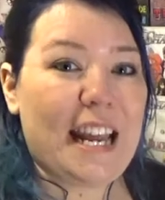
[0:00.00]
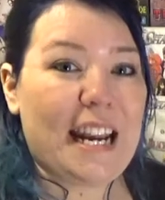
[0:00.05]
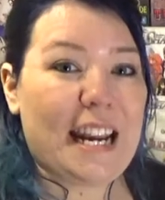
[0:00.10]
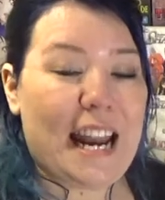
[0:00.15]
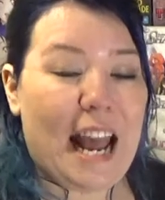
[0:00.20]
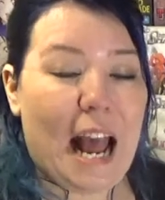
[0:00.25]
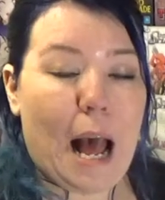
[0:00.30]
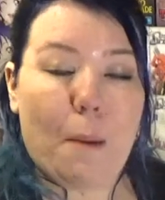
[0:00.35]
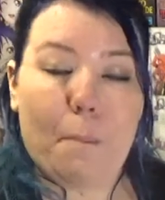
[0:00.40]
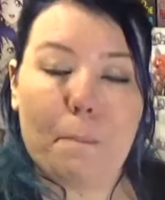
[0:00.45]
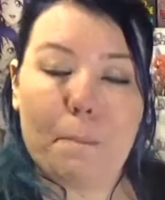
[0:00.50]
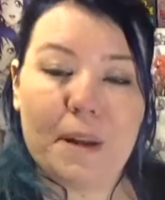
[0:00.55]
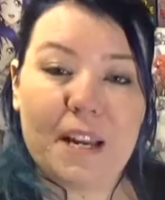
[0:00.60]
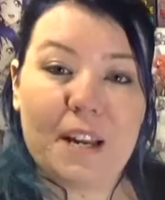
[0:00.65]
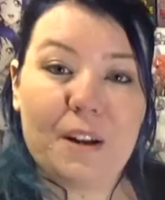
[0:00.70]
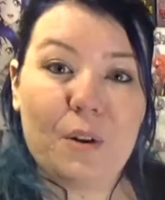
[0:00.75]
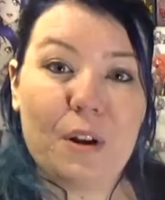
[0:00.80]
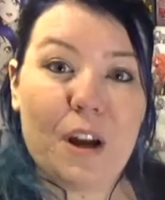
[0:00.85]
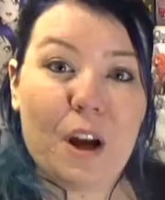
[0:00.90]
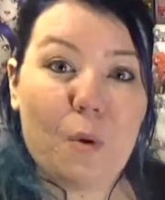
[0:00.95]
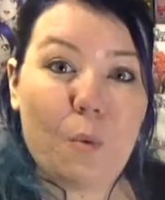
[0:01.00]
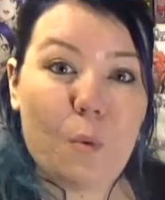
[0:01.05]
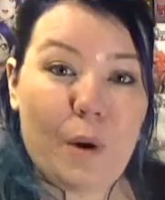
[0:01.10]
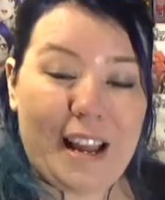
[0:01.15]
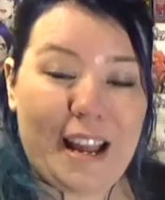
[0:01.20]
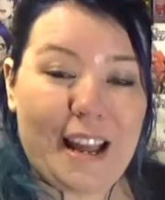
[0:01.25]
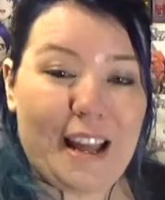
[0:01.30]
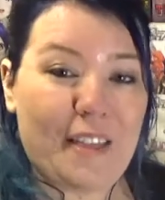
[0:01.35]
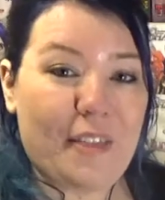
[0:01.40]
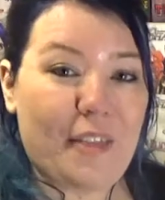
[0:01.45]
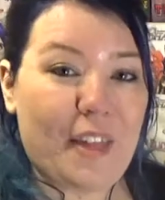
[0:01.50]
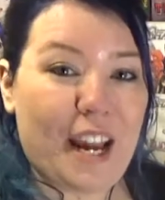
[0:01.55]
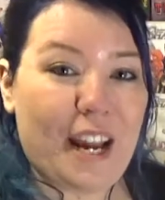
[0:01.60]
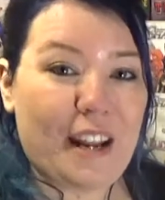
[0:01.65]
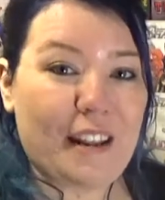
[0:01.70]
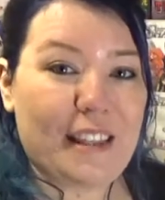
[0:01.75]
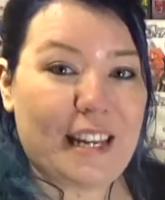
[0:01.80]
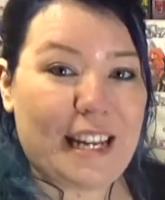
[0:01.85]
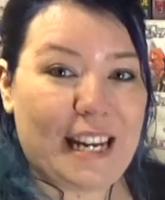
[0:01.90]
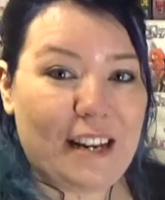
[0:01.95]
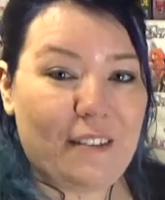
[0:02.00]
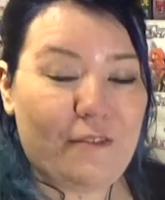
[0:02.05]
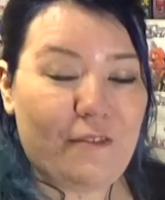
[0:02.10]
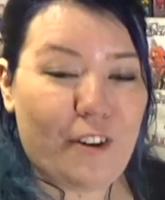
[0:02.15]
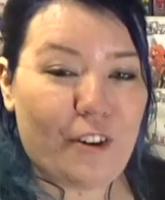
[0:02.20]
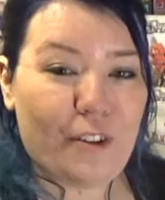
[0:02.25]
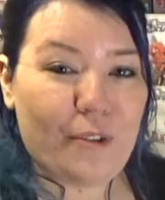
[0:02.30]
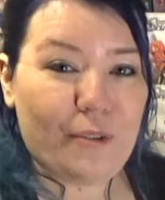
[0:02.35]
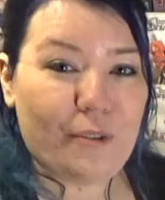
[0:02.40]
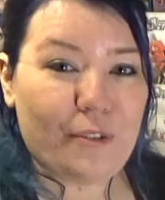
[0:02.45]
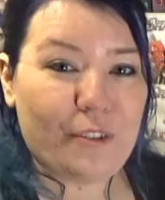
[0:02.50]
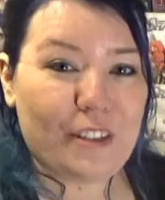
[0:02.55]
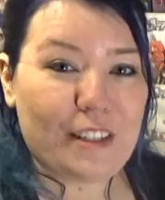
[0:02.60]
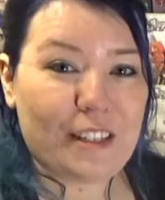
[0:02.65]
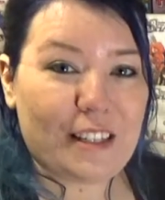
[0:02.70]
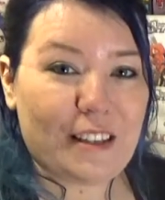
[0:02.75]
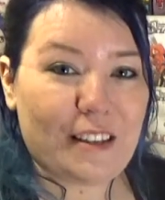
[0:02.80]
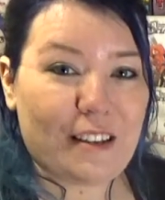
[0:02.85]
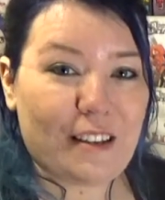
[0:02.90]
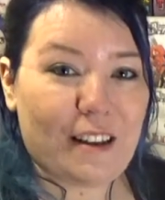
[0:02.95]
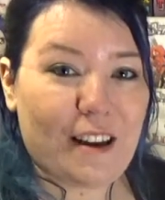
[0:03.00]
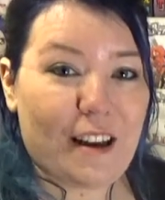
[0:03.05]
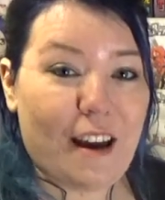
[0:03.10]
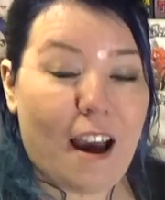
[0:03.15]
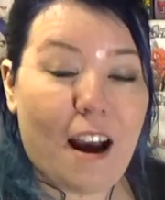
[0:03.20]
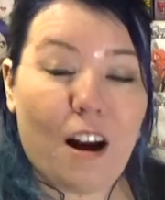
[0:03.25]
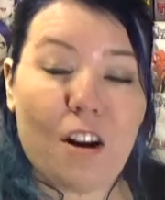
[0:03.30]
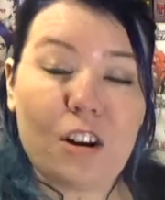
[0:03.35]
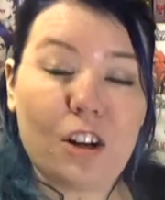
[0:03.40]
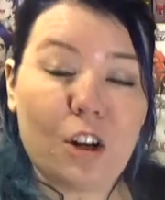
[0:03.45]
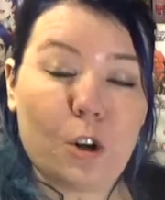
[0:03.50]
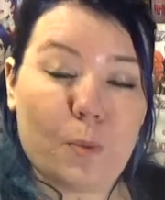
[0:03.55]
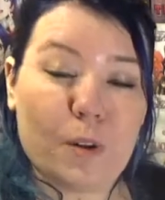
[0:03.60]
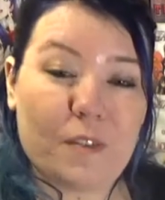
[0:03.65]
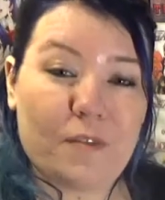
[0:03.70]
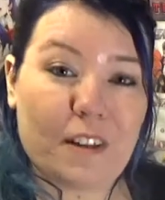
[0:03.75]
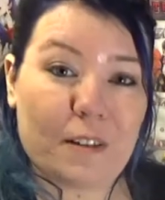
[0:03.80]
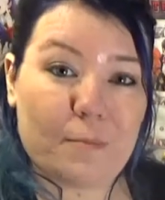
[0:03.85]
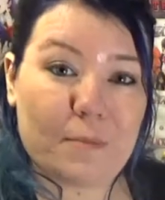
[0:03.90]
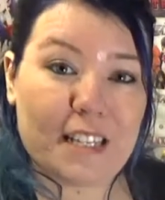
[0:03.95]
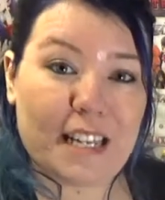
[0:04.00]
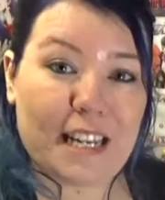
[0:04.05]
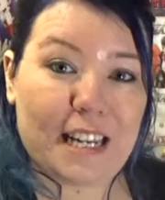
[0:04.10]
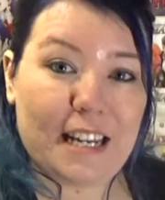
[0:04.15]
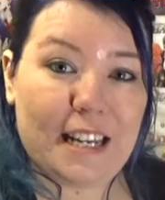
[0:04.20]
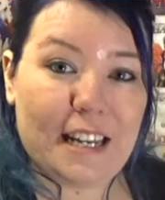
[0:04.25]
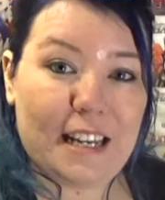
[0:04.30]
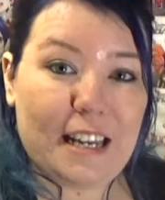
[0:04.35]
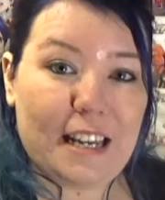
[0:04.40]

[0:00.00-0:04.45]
Now be aware that the headphones are a little bit flimsy.